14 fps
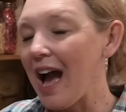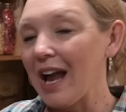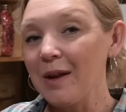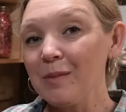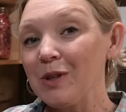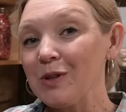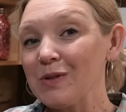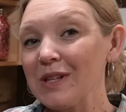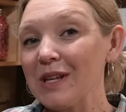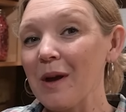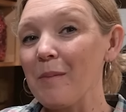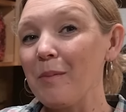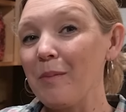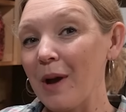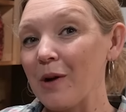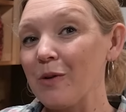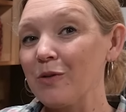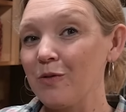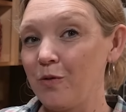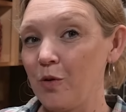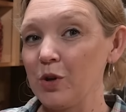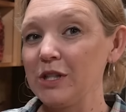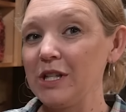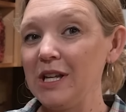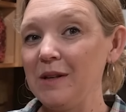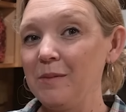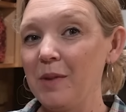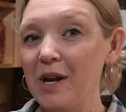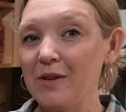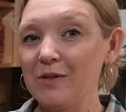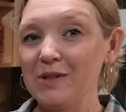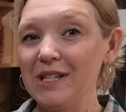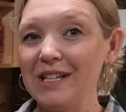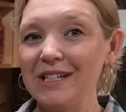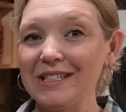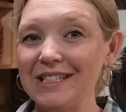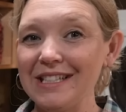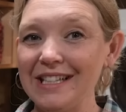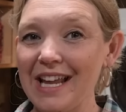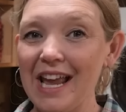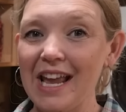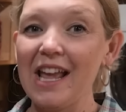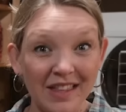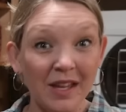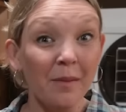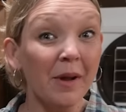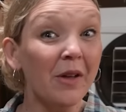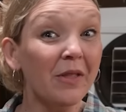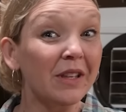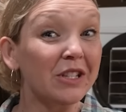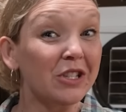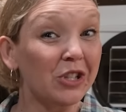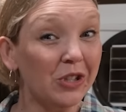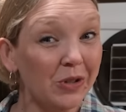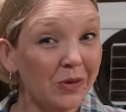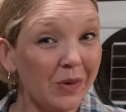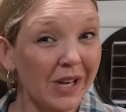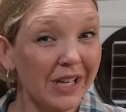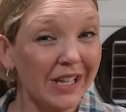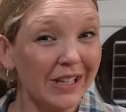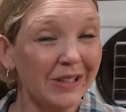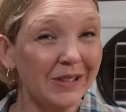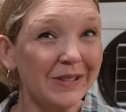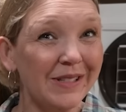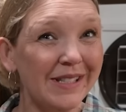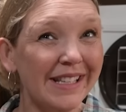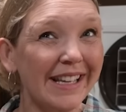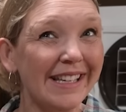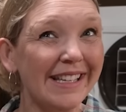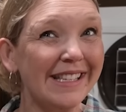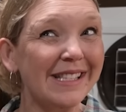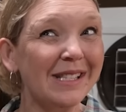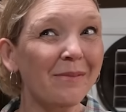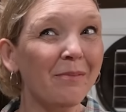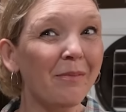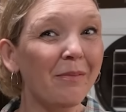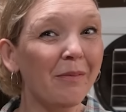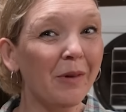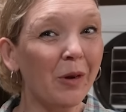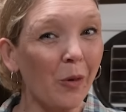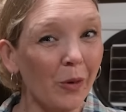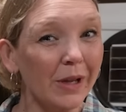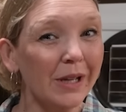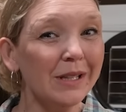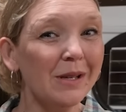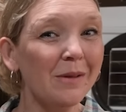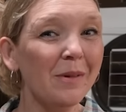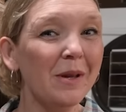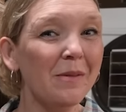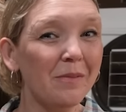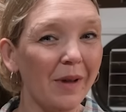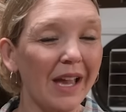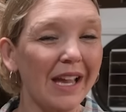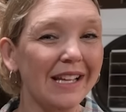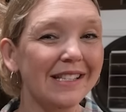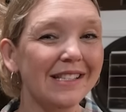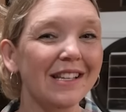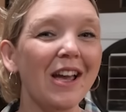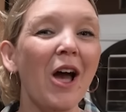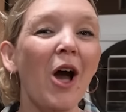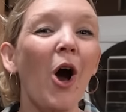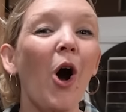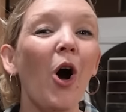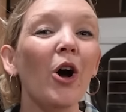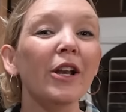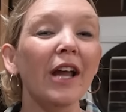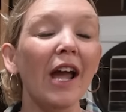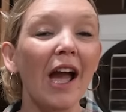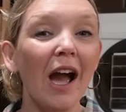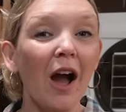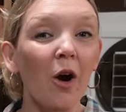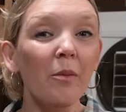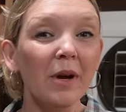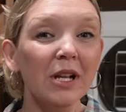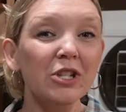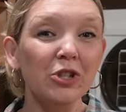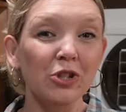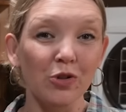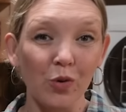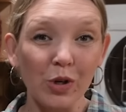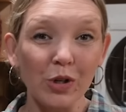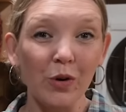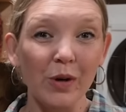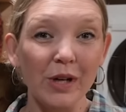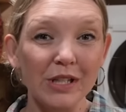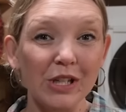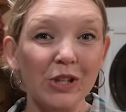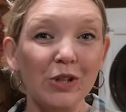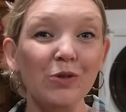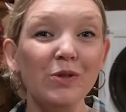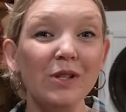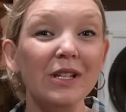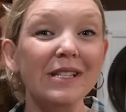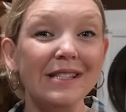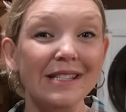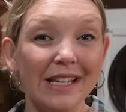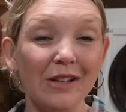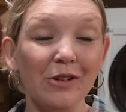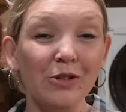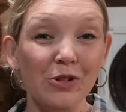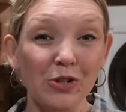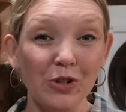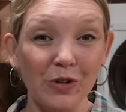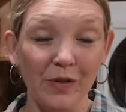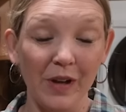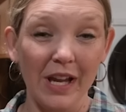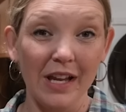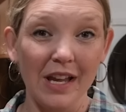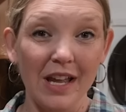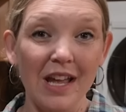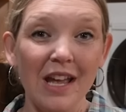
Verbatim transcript: I'm using about 14 pounds here today. The amount that you want to use is going to be based on how much you're going to use at a single serving.